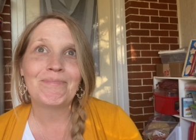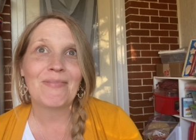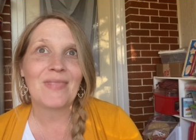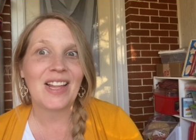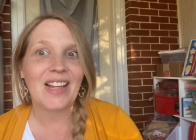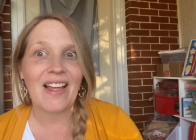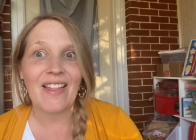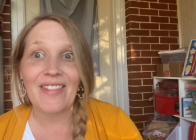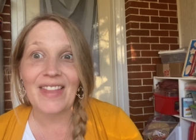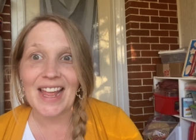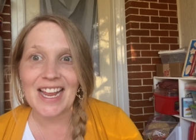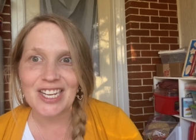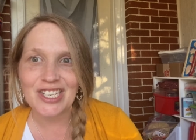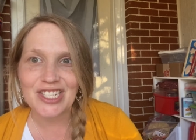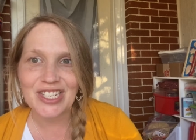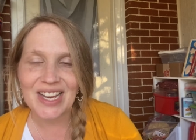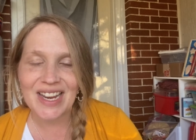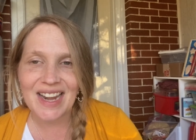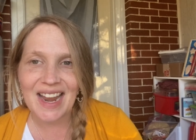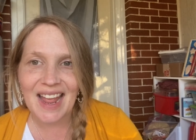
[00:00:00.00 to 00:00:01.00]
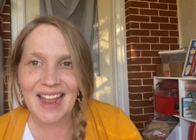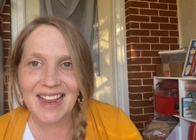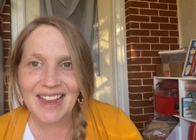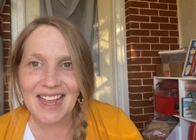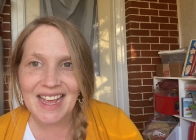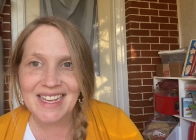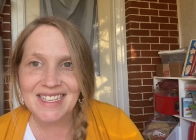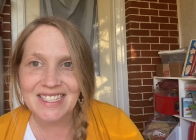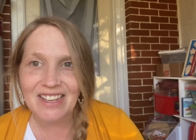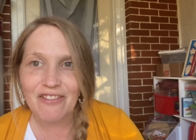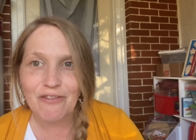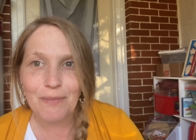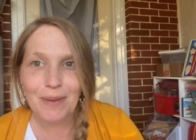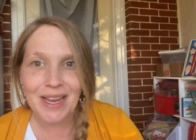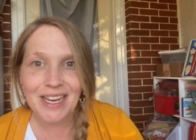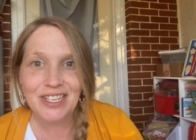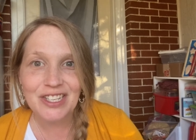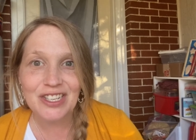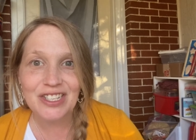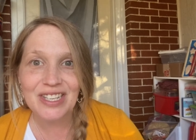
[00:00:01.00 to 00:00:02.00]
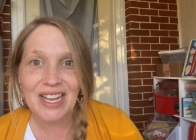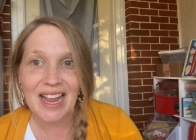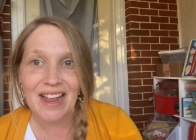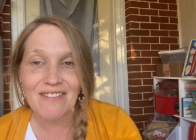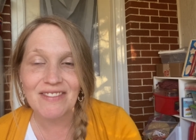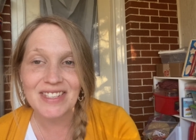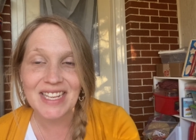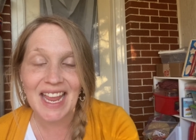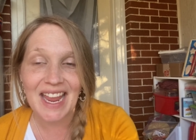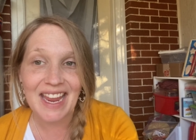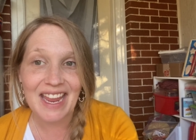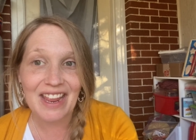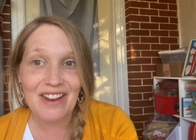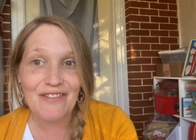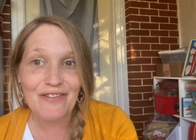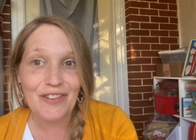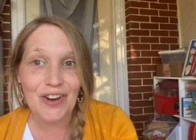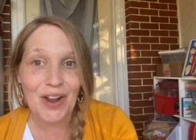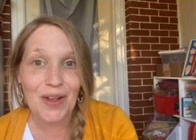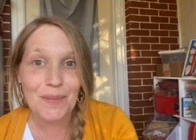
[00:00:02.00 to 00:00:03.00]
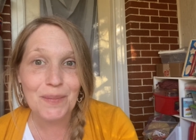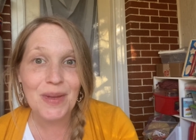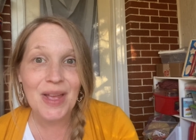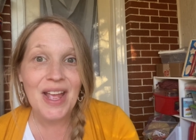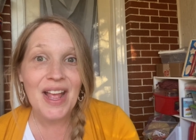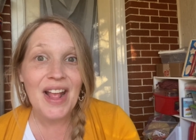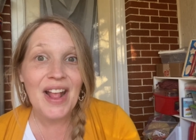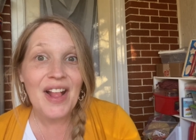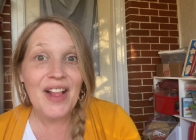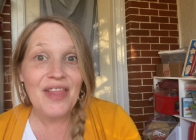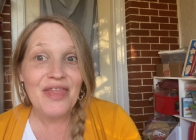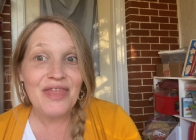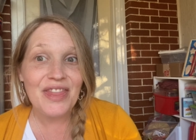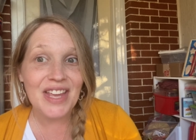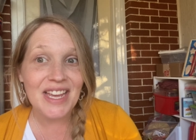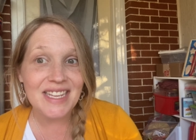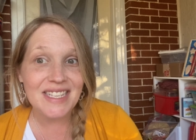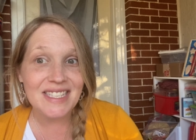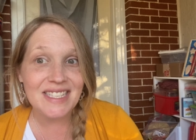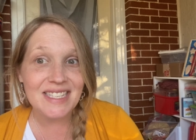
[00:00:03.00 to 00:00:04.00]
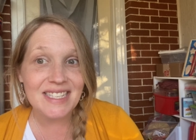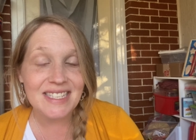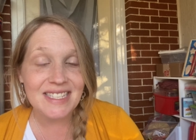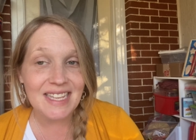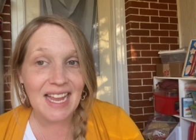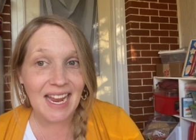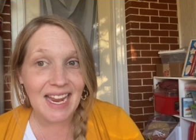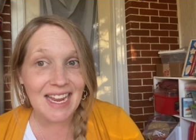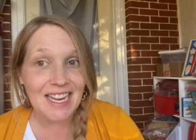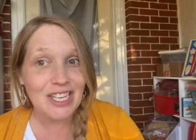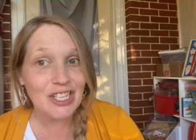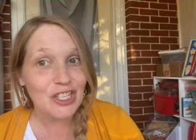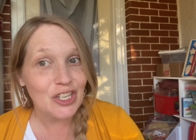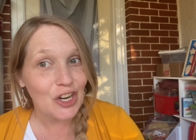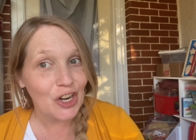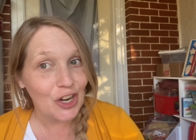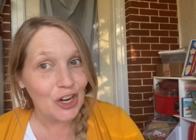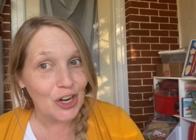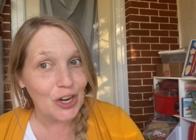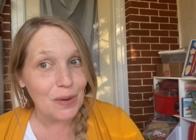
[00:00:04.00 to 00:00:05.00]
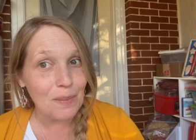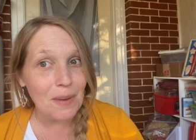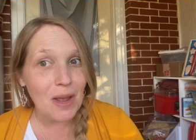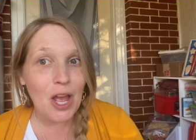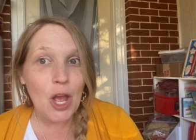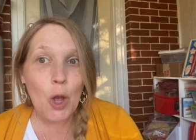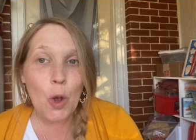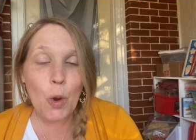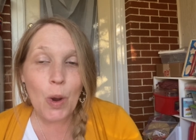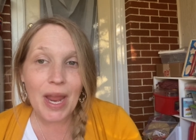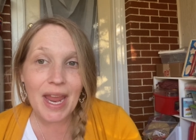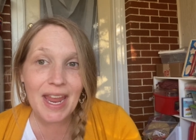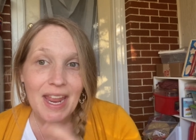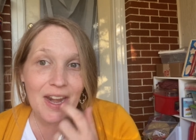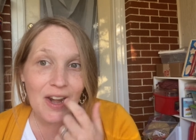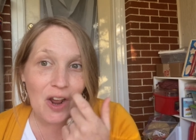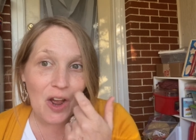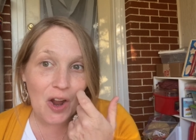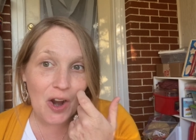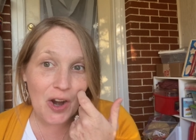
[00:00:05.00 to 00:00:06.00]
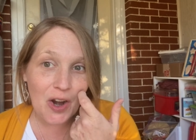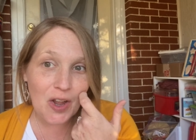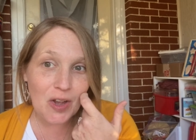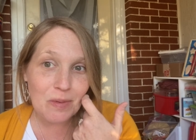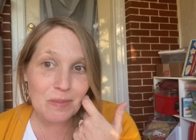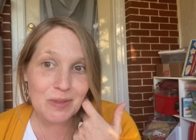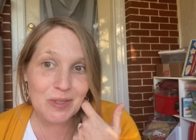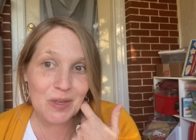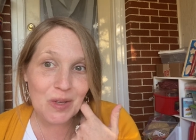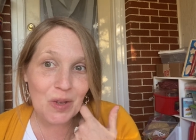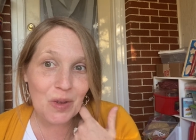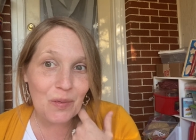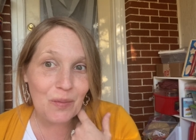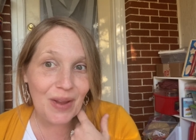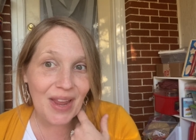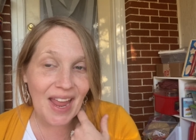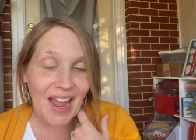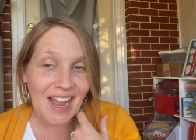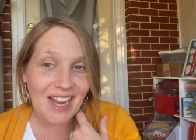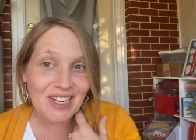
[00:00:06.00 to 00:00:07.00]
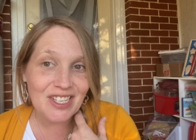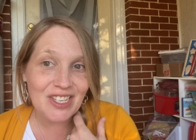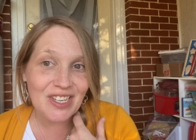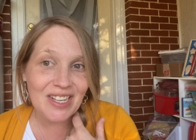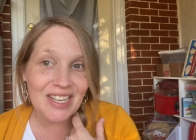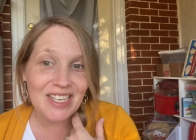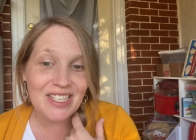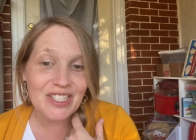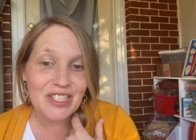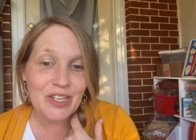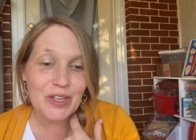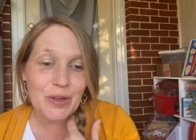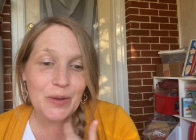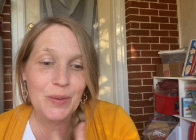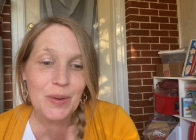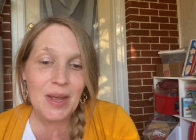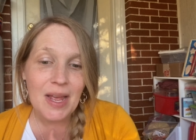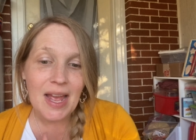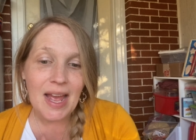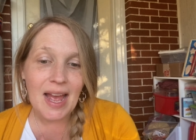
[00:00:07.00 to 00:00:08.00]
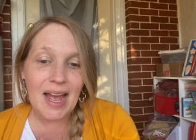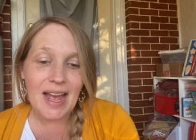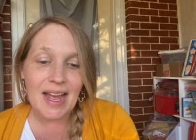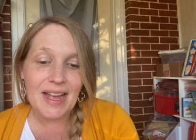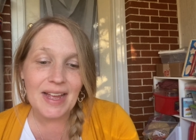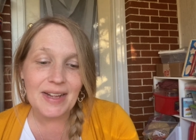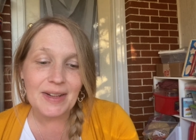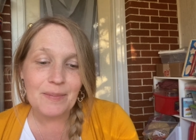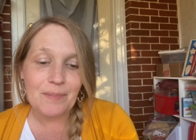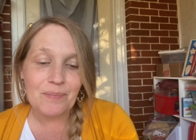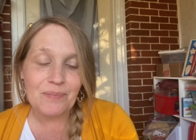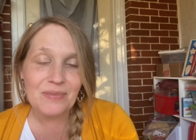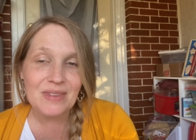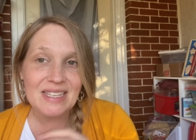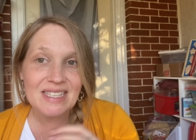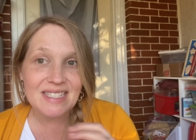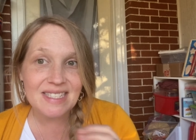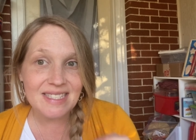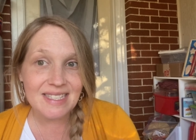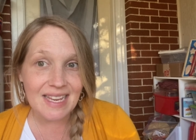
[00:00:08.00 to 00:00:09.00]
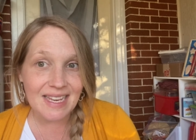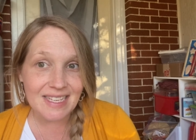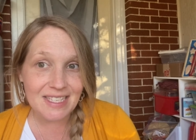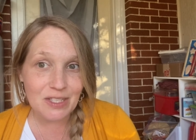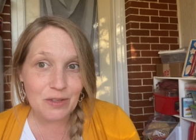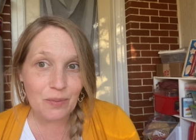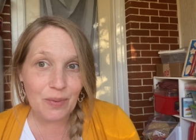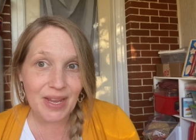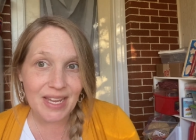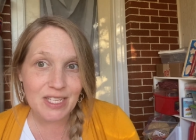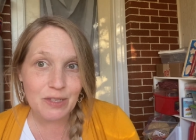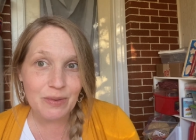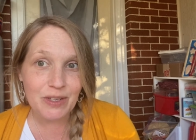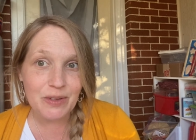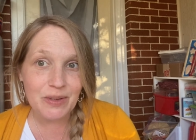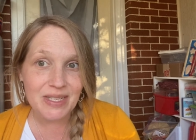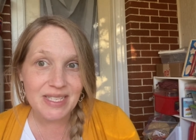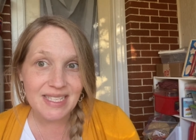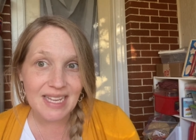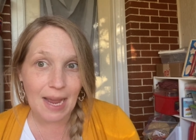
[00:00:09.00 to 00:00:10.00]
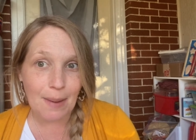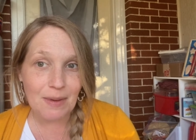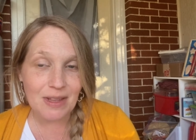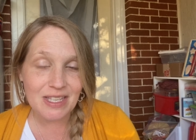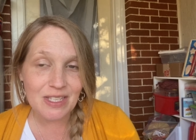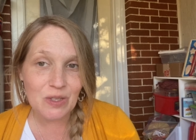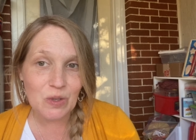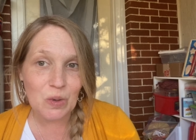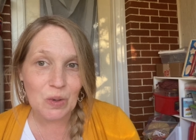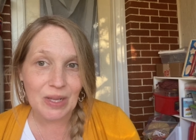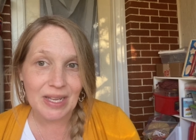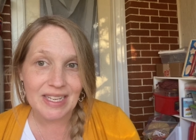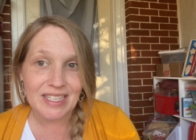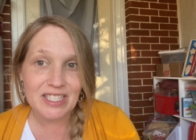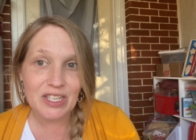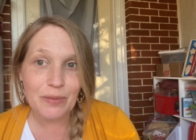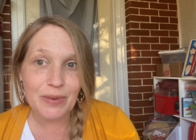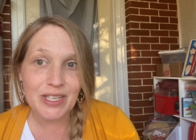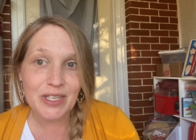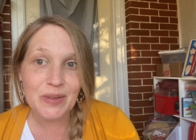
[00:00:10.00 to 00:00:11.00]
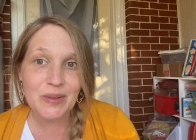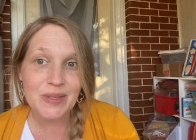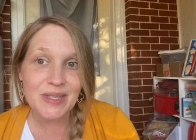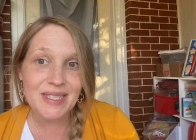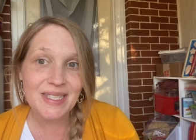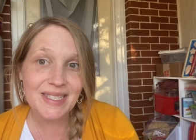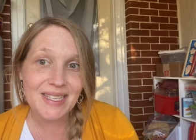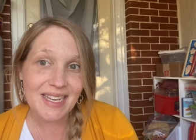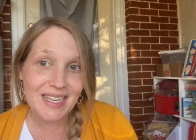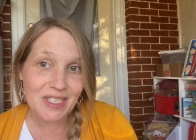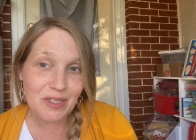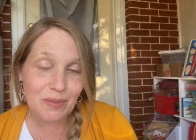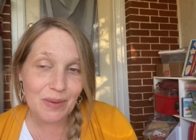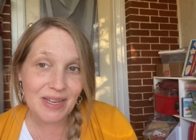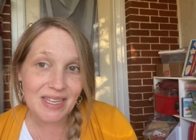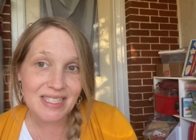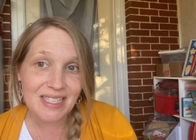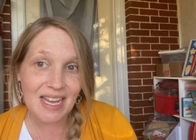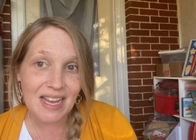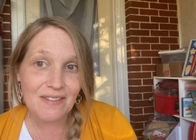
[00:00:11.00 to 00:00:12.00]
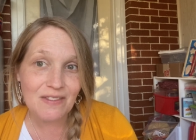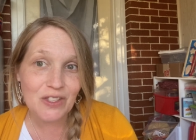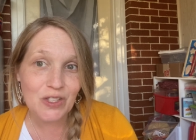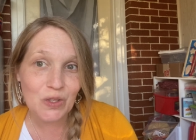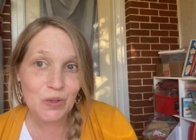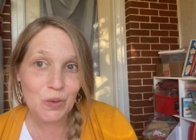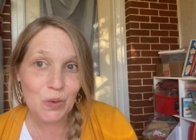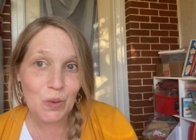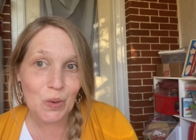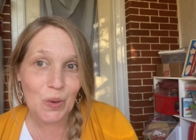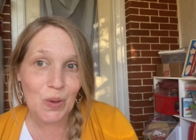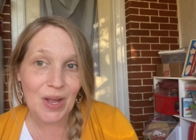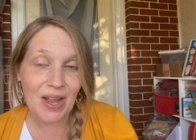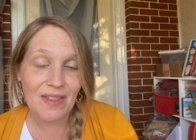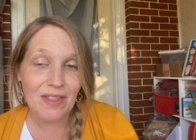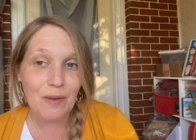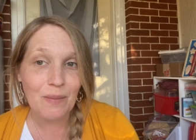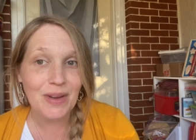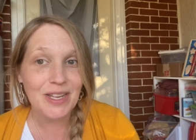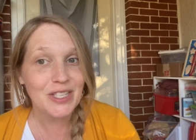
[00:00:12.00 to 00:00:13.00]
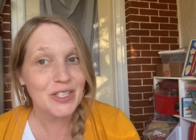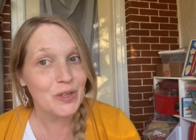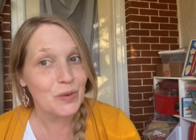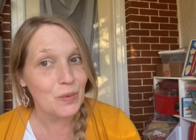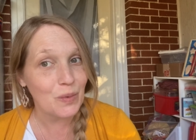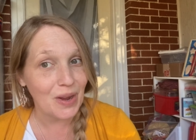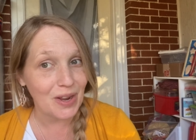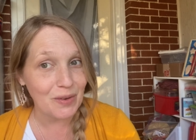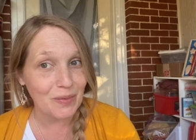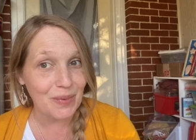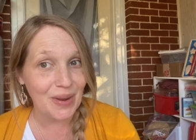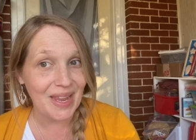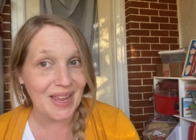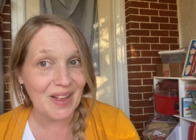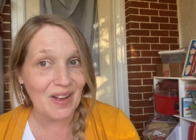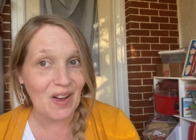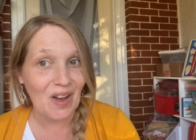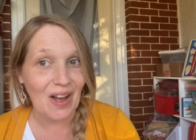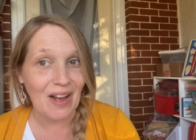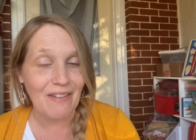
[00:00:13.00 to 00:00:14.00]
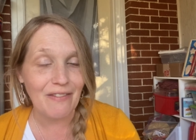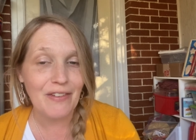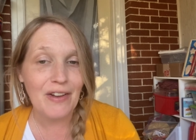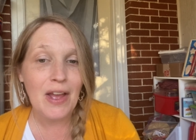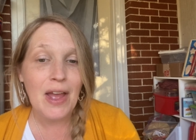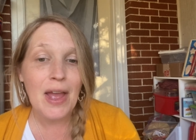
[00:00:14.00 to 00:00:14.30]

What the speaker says: collection, I guess, of pictures I have taken from this second term. In our homeschool, we actually do 6 weeks. We do a Sabbath schooling. So we do 6 weeks of school and then we do 1 week off.